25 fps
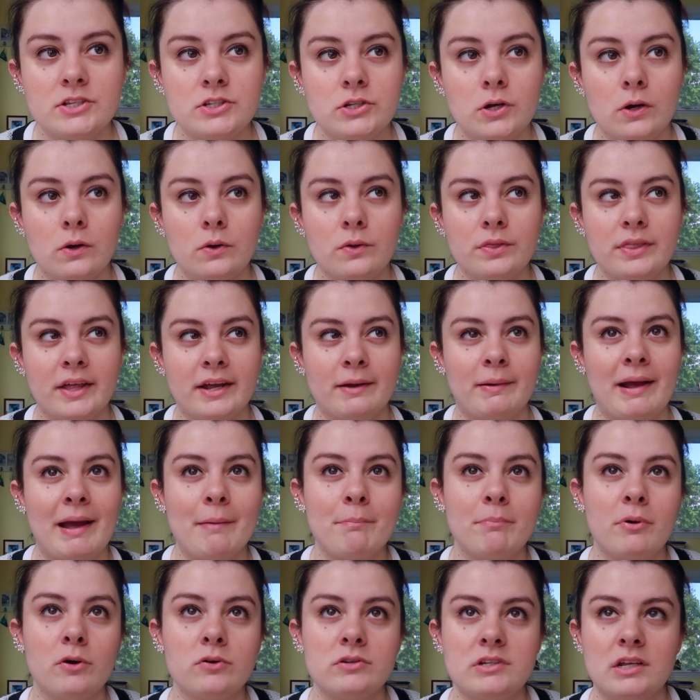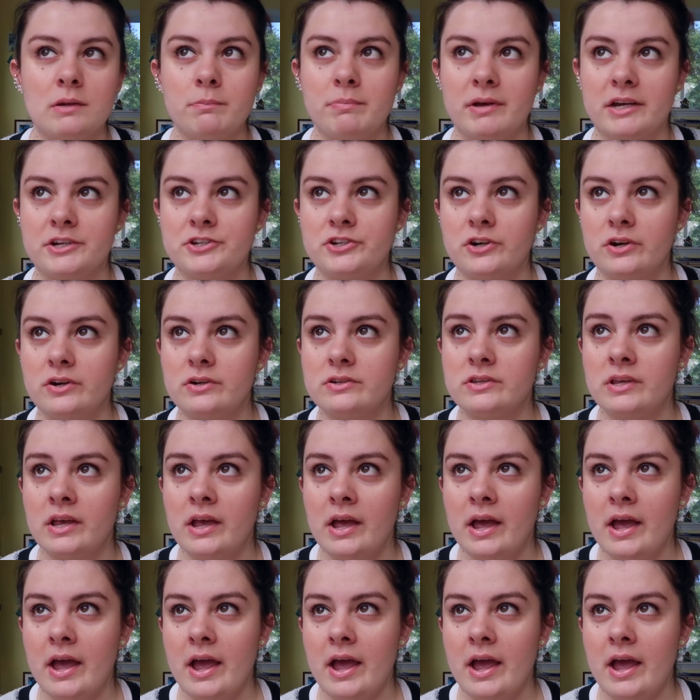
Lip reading: So they kept posting pictures,